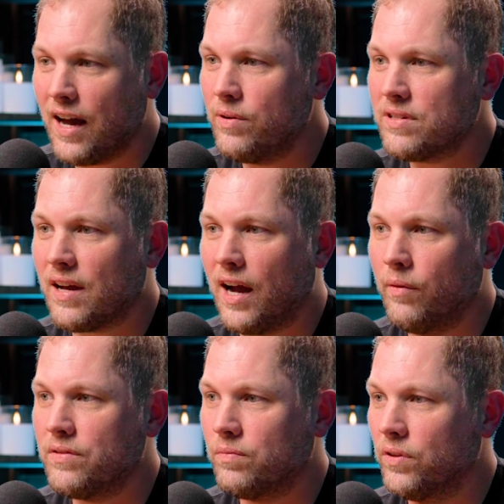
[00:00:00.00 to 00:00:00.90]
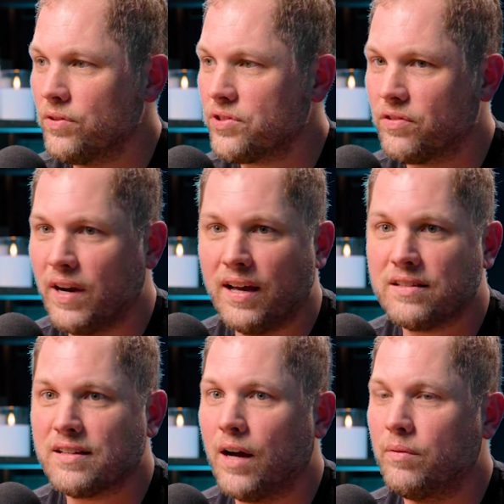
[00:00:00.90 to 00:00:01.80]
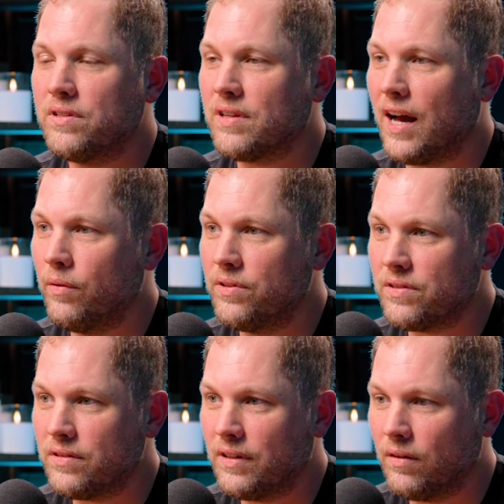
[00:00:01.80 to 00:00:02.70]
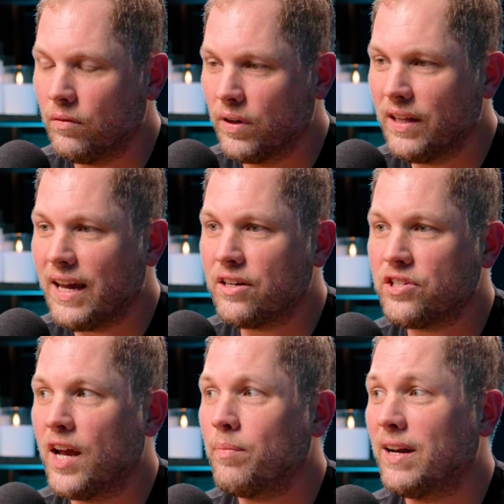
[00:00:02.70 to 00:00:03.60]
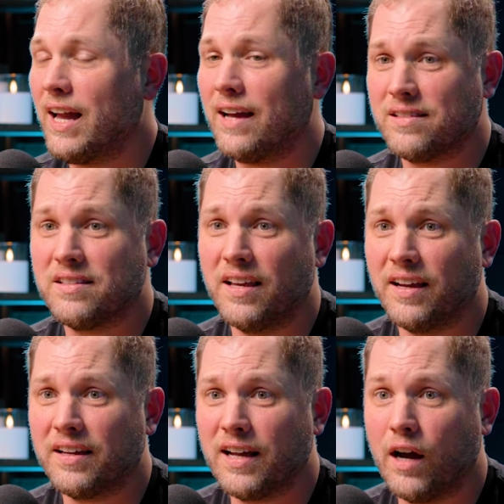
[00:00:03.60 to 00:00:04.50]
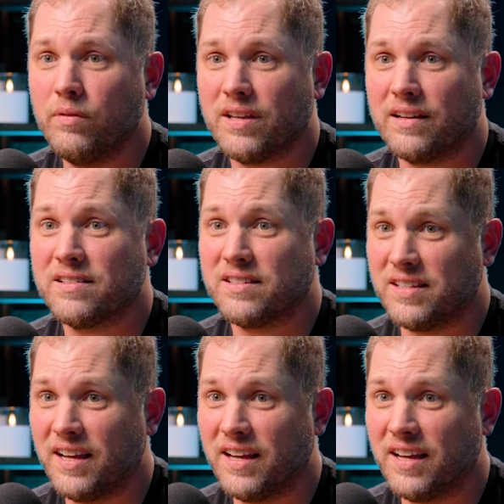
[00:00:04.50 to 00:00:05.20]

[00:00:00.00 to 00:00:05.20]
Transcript: because I was I was real stressed. Yeah. I was I was really out of shape, and I got sick. I was like